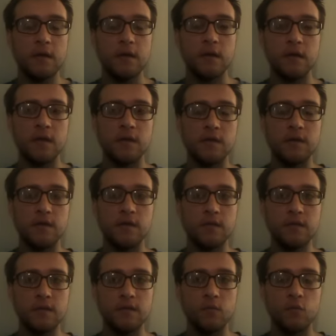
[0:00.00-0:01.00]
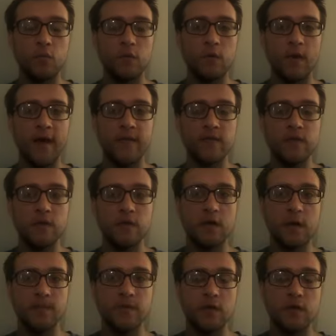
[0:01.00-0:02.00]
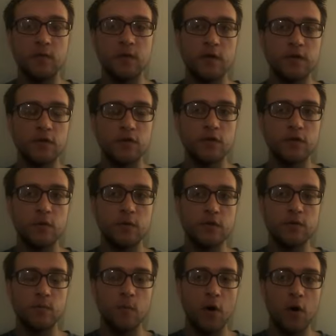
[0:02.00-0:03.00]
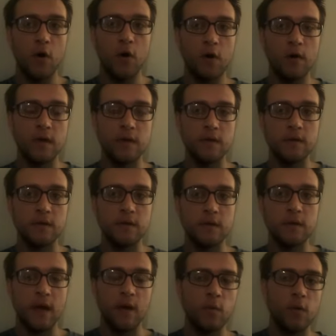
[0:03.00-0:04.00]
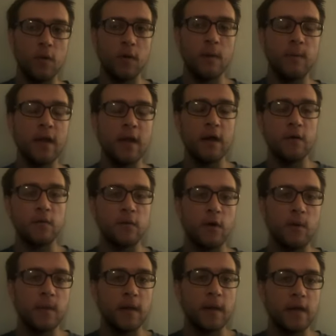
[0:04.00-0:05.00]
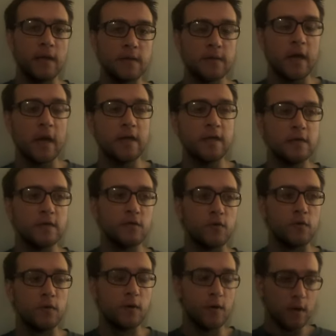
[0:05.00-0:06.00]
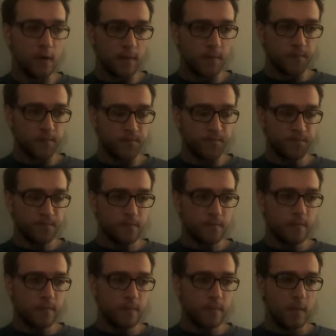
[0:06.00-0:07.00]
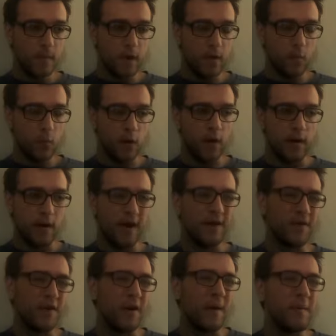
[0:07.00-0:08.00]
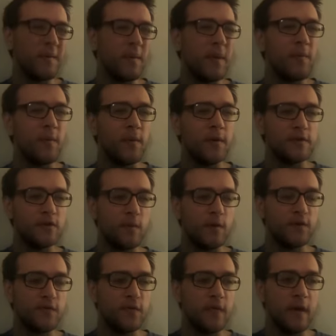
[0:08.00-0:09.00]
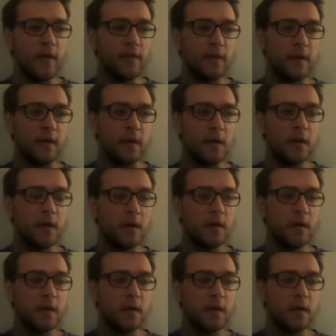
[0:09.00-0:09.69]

Is you have to look up to you because you're so small. And I won't. I mean, I don't know. I'm not like a scientist or what. I don't know. I mean, people put too much faith in